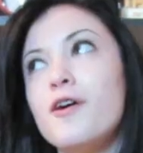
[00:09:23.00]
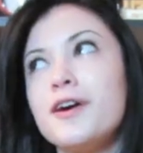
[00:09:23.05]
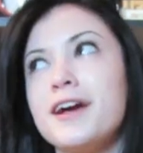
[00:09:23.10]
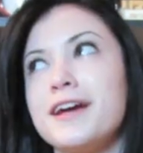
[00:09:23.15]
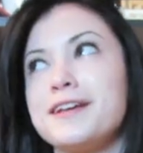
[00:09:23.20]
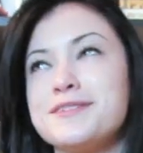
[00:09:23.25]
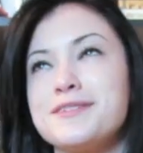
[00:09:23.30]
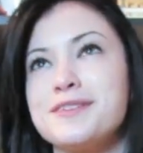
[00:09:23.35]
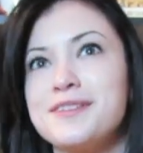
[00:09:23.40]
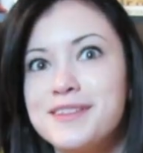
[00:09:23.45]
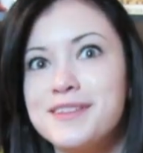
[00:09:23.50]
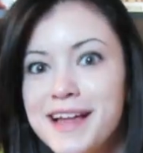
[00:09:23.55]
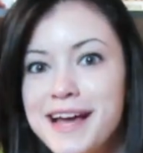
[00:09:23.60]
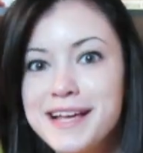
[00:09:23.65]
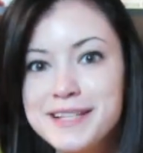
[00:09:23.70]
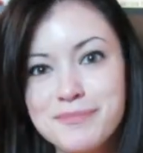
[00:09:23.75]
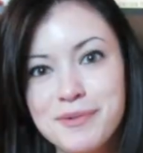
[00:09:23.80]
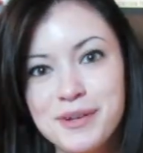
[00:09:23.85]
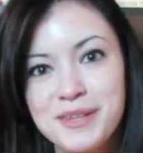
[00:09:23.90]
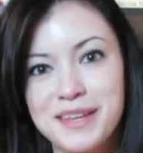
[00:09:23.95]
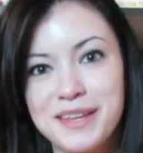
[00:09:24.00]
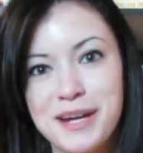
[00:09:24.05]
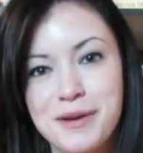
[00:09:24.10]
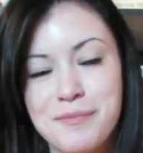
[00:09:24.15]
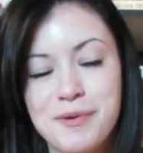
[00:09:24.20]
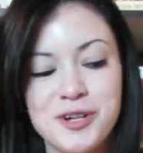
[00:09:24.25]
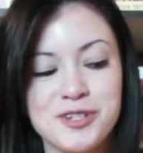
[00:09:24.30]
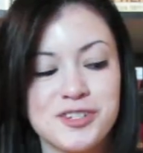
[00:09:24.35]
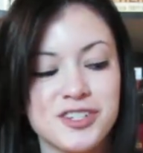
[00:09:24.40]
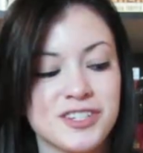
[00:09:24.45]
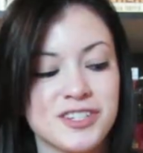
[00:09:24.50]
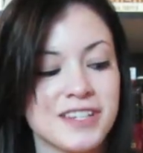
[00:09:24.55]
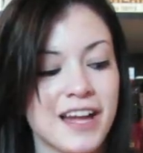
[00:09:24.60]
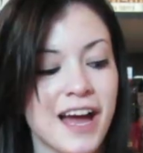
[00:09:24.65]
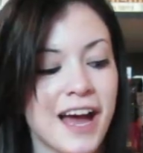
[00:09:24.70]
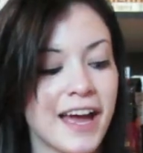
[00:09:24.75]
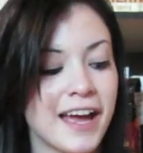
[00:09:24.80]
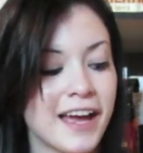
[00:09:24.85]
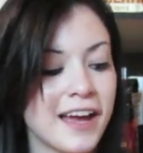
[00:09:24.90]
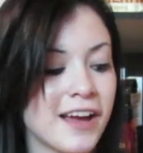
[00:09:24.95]
Okay, so the last book that I purchased,
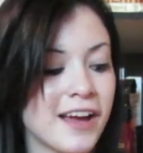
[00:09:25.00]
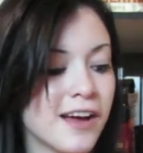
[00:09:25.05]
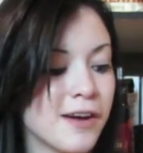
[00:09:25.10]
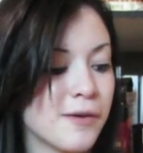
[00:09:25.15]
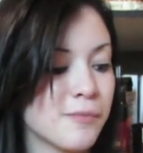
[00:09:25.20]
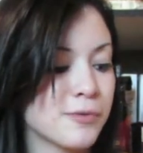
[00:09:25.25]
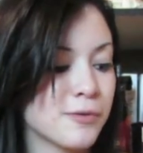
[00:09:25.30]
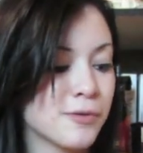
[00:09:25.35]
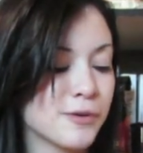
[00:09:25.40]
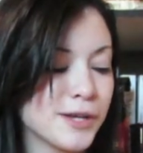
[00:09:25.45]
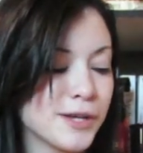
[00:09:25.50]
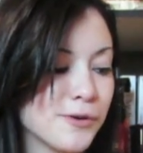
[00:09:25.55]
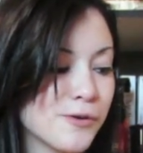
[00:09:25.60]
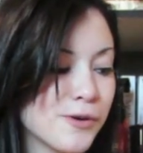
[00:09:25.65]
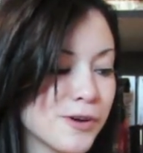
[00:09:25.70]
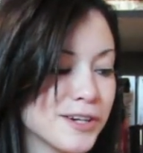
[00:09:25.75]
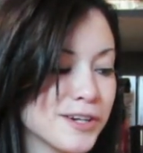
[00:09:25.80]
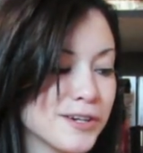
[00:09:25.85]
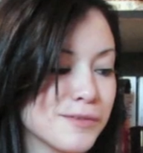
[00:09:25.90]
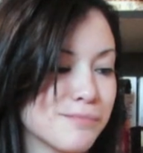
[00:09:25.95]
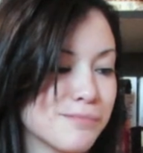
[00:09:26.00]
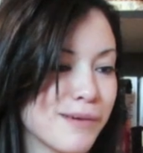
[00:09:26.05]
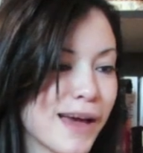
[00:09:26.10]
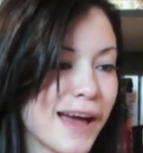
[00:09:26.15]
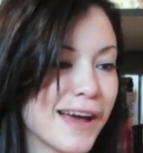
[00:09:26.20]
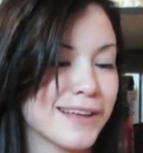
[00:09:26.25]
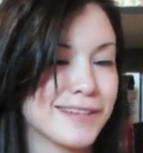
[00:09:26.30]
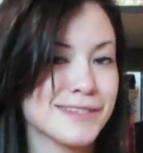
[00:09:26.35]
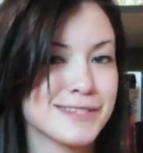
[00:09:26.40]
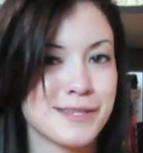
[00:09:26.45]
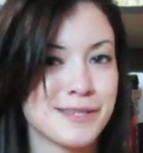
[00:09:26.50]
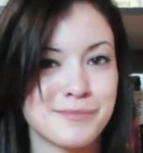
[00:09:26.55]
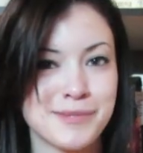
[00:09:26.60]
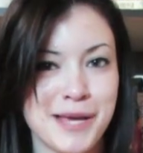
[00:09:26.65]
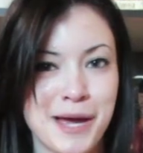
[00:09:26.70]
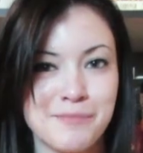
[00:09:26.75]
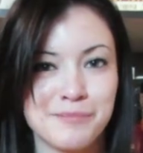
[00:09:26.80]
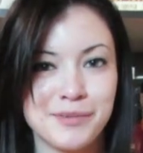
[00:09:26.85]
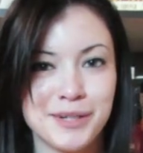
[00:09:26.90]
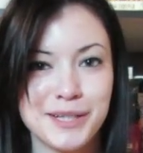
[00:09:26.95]
I pre-ordered back in
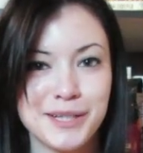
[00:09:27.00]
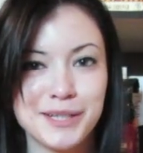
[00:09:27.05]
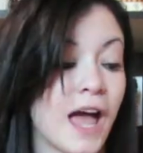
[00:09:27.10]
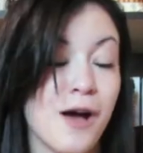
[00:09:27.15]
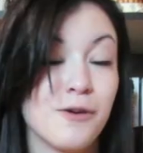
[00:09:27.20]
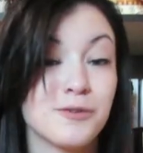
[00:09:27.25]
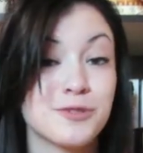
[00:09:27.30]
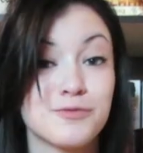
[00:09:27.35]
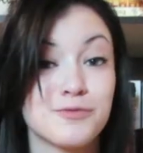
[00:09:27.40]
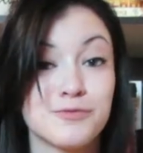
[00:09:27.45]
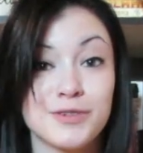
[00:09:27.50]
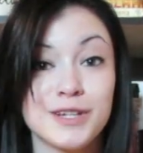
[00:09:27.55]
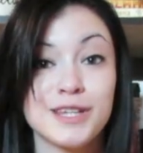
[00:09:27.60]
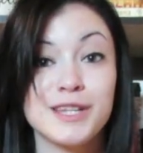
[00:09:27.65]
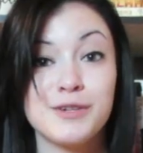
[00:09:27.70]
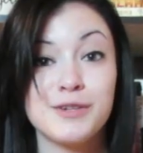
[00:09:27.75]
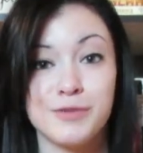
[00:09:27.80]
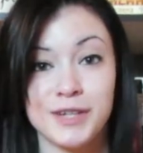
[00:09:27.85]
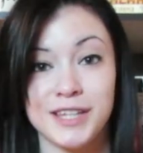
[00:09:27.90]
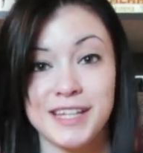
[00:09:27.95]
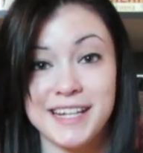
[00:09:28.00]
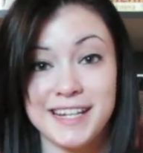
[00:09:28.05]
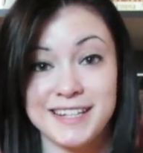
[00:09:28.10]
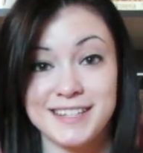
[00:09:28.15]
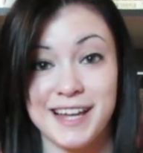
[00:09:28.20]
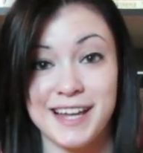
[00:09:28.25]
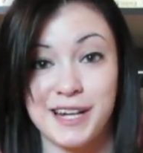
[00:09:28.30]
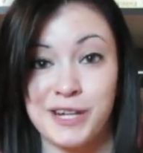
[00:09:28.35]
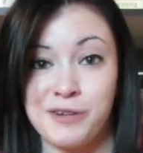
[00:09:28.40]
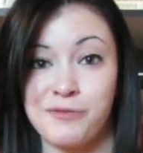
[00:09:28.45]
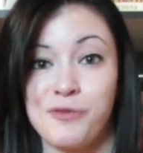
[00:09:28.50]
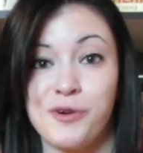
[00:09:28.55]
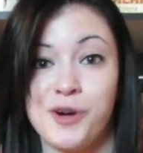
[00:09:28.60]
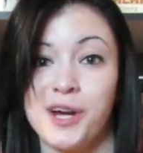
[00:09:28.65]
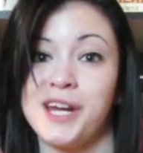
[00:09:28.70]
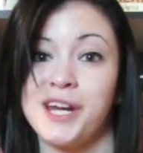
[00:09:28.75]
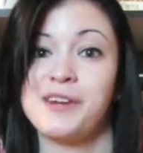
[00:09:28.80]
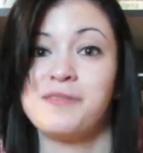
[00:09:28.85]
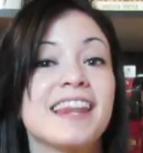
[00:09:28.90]
September. I was really, really excited for it.